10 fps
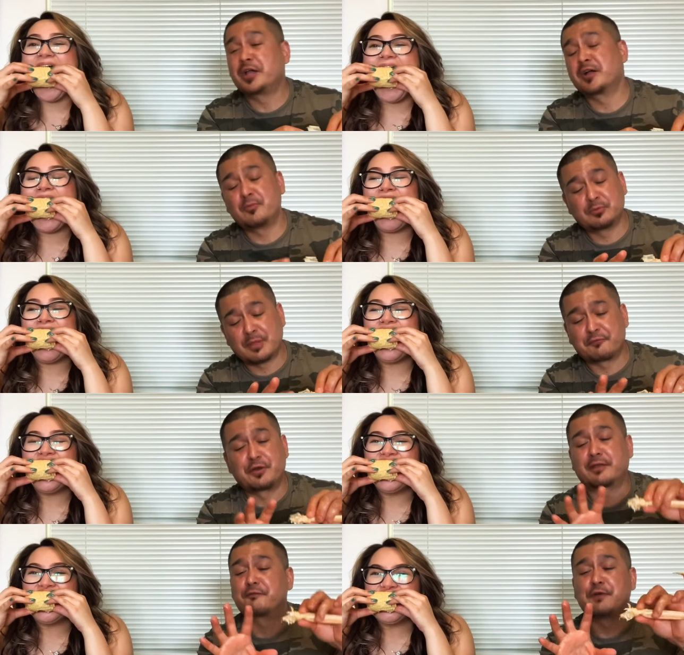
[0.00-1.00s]
Speaker 1: Wake up with my
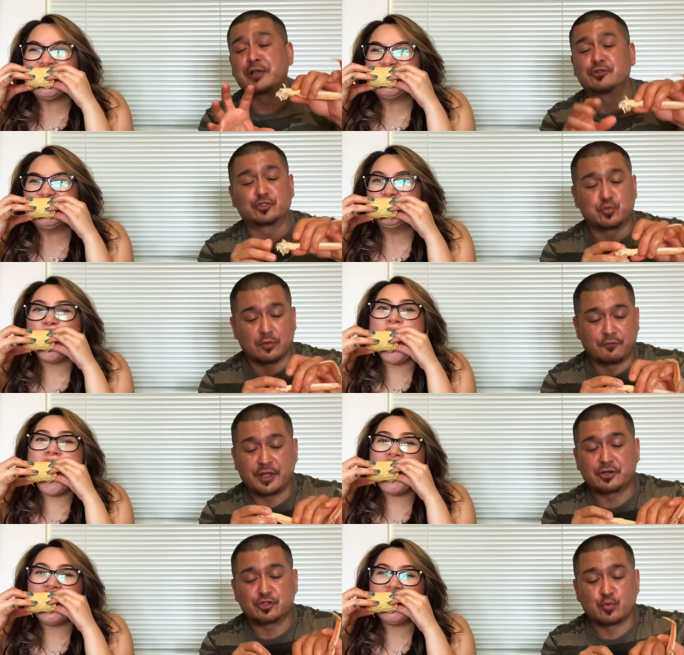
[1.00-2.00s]
freaking fingers
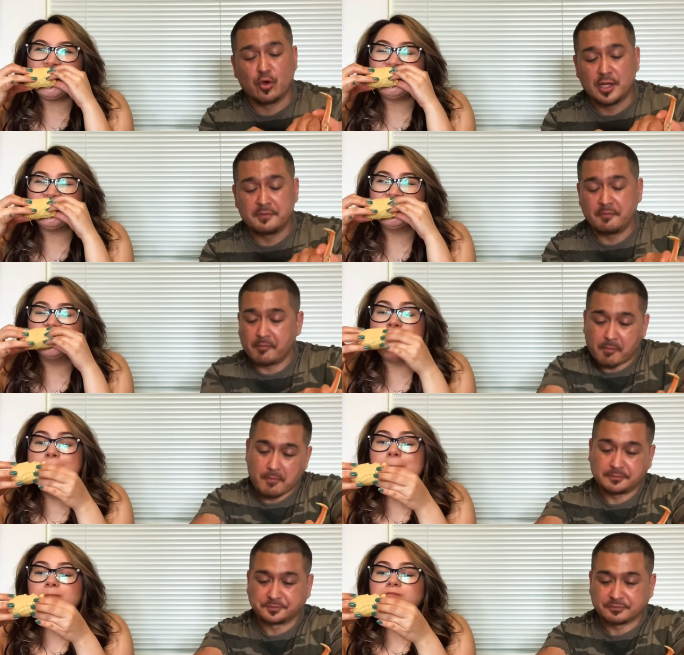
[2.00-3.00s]
fingers swollen.
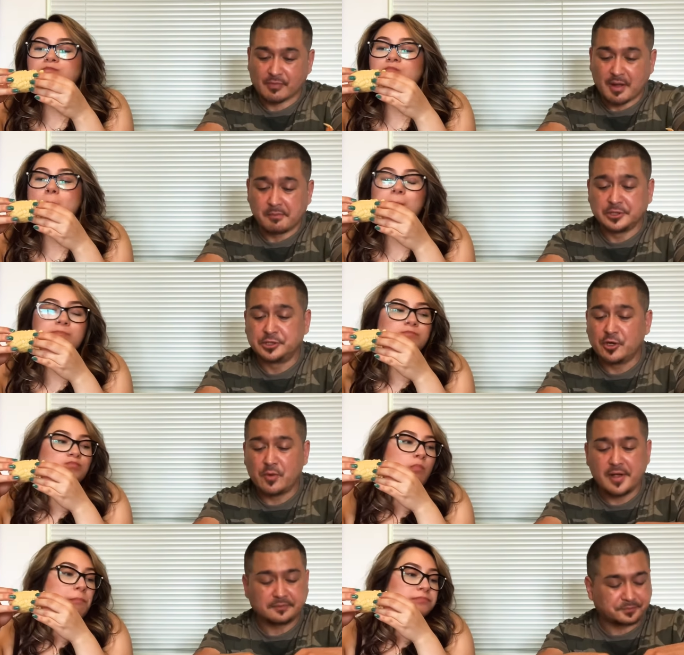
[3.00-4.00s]
But you know
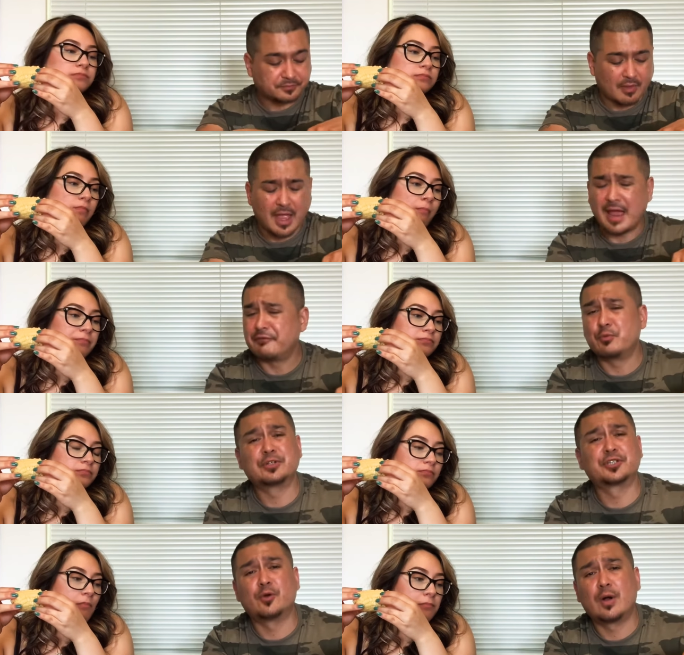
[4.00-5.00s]
what? Every once
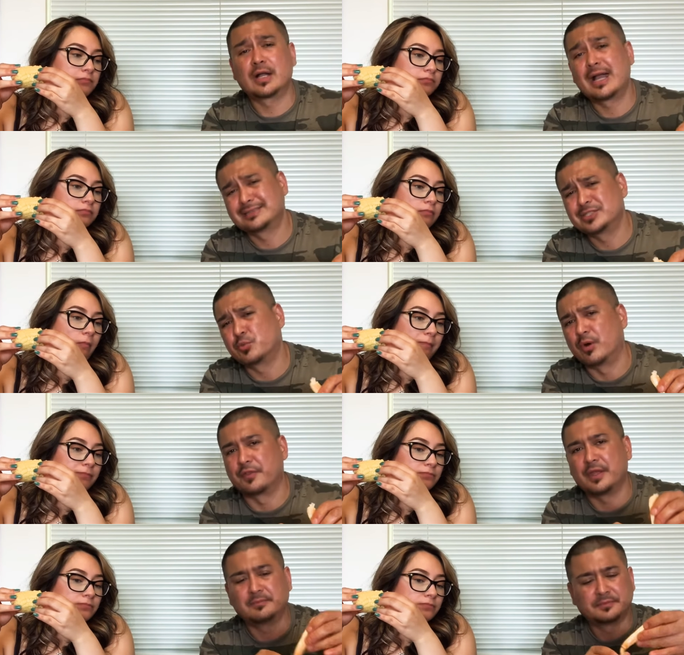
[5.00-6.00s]
in a while, guys, it's worth
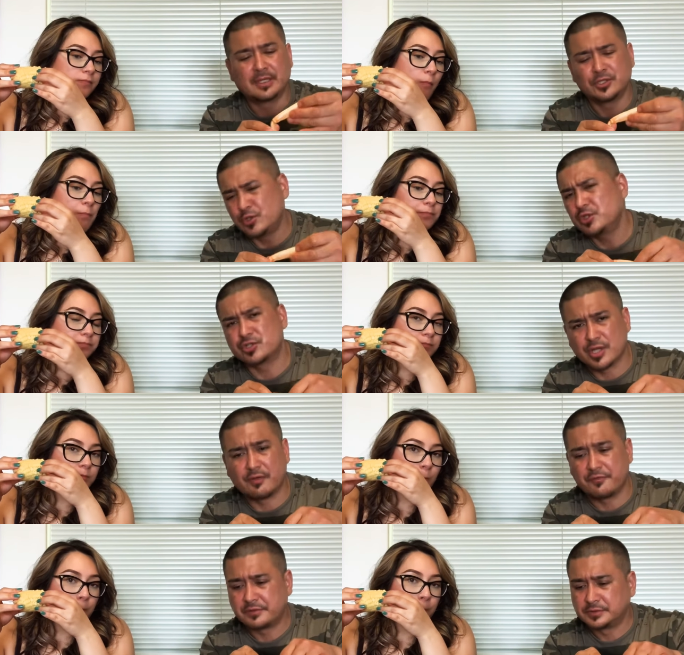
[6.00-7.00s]
it. Mm -hmm. Treat yourself.
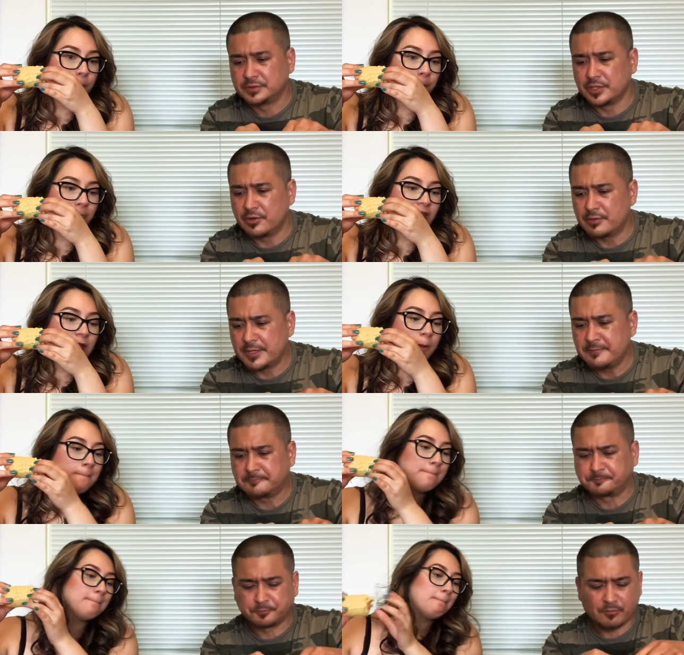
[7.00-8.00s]
You know what I mean?
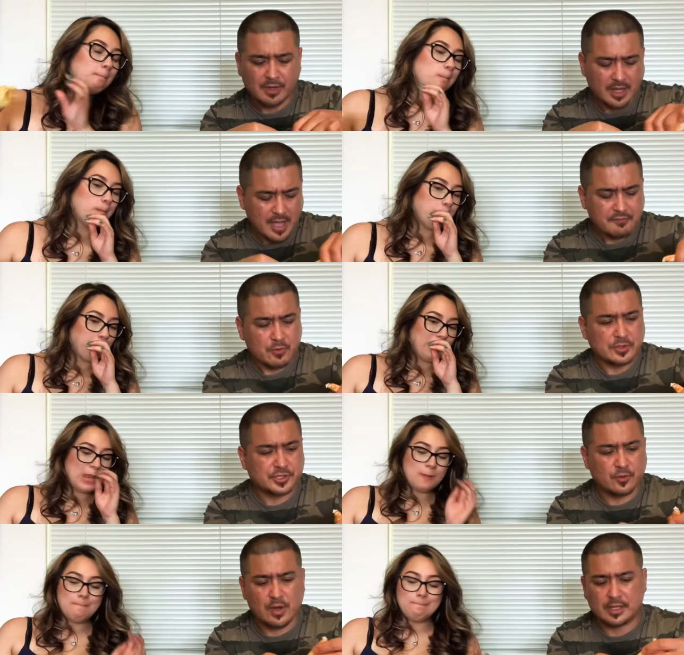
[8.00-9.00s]
Every once in
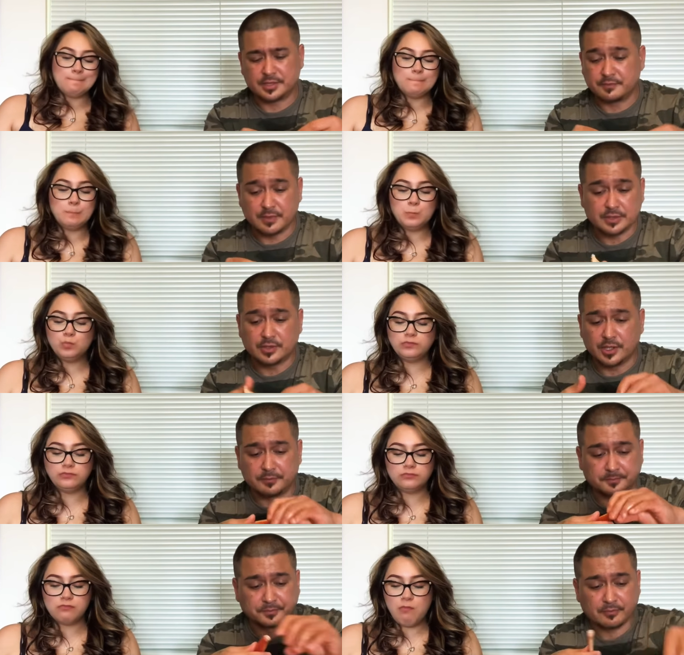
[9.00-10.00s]
a while is, it's mm. good.